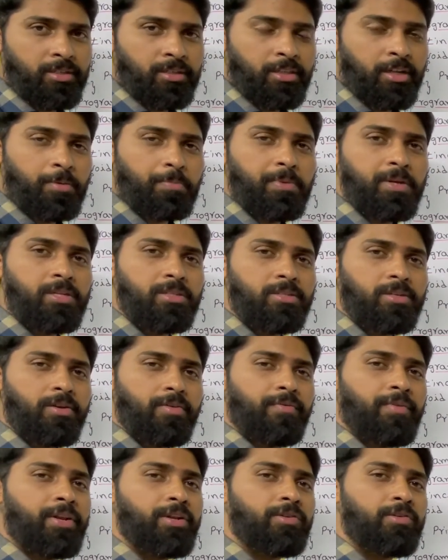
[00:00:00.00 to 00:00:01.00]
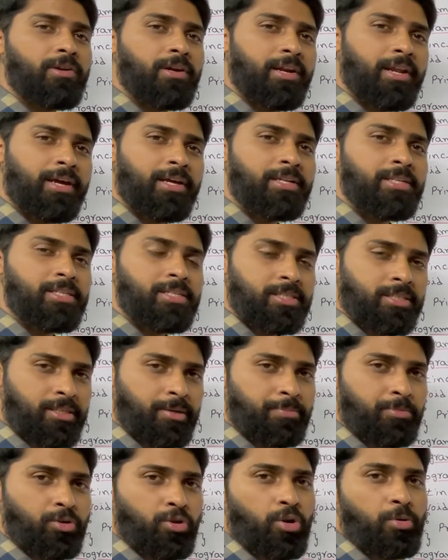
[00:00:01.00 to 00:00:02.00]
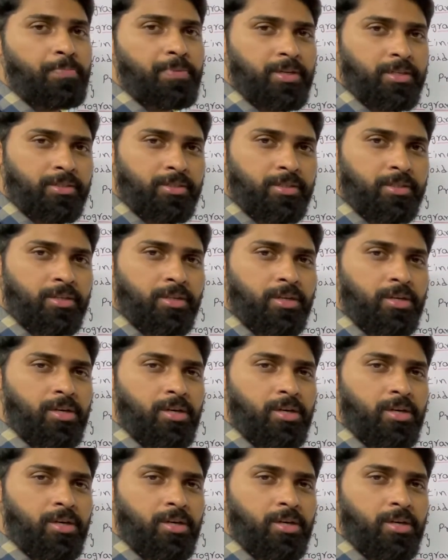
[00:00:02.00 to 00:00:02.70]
That means when you learn some topics,